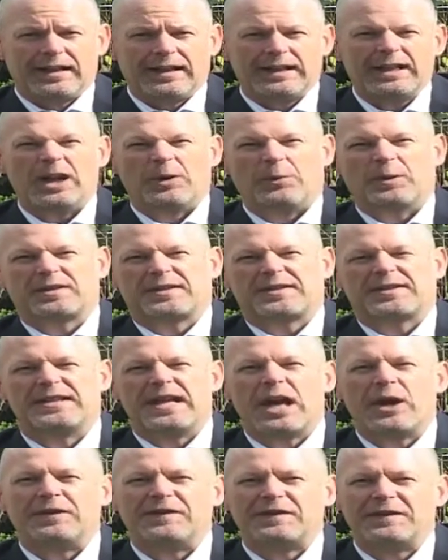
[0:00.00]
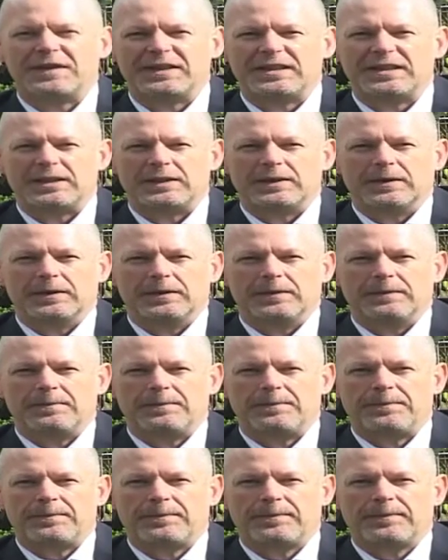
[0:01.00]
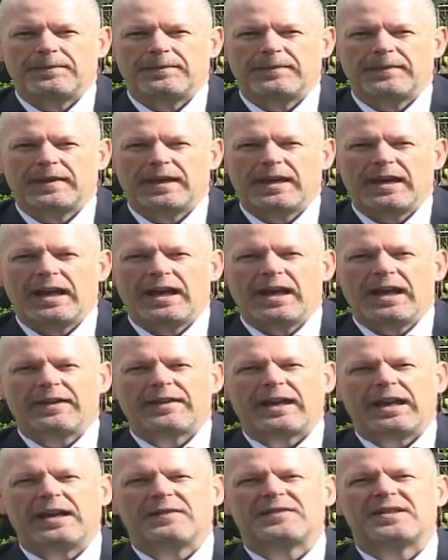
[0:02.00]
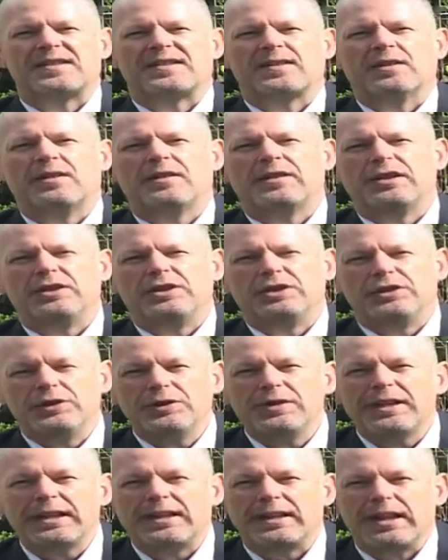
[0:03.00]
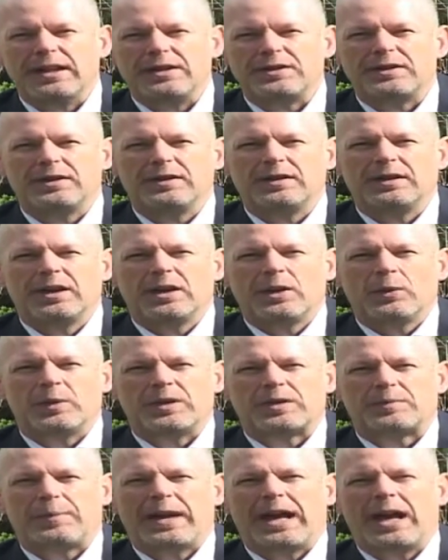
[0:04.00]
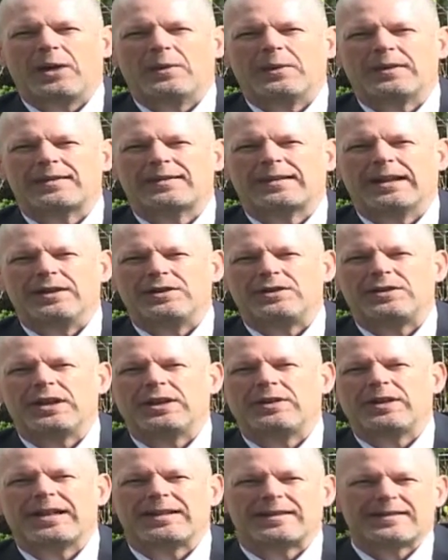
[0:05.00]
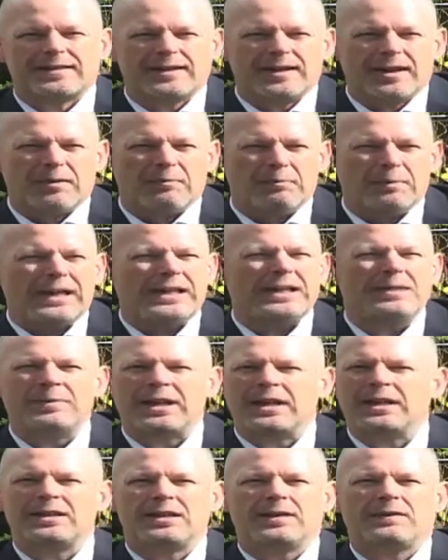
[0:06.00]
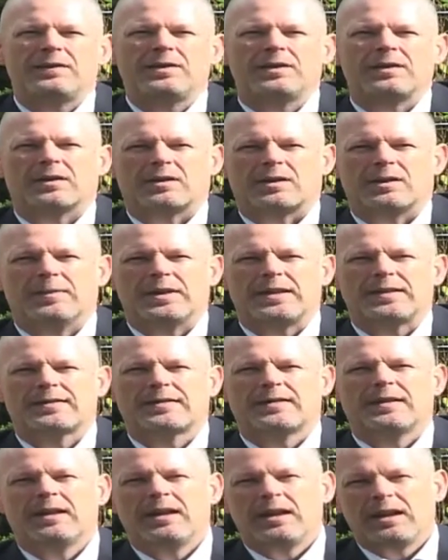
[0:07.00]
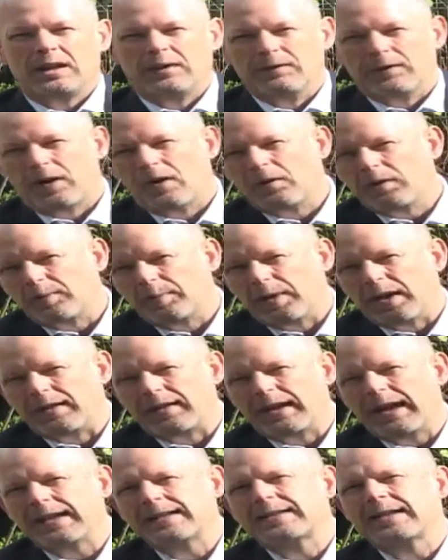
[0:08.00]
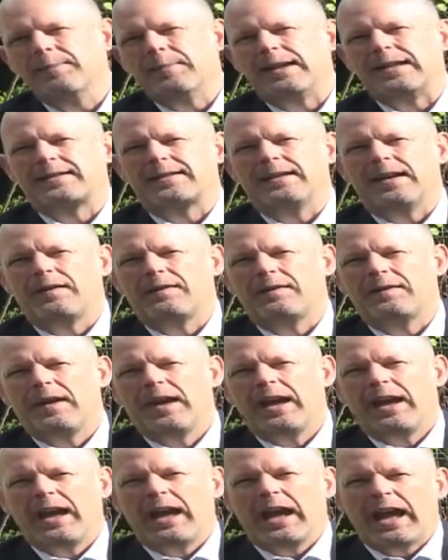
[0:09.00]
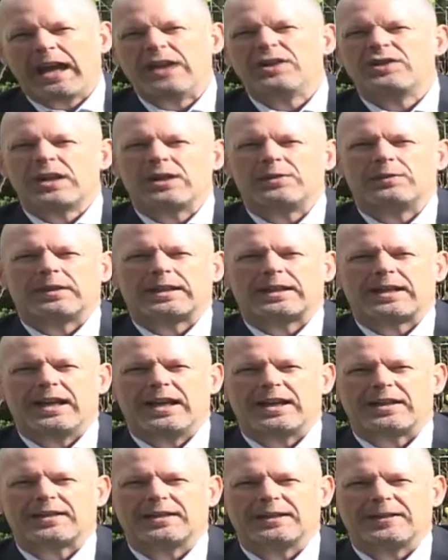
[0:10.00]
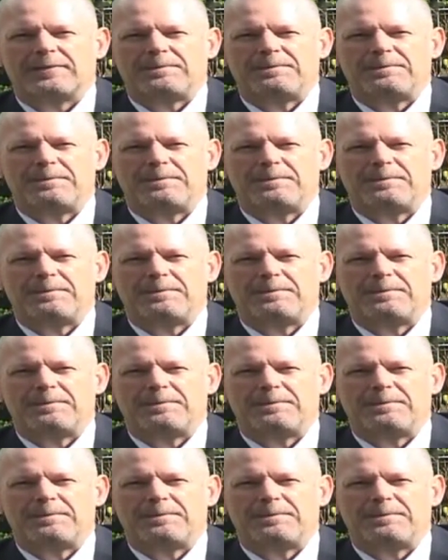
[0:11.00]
Now, what does NowInfinity do? They have designed a unique engine which powers and generates many different documents involved with both SMSF and general accounting.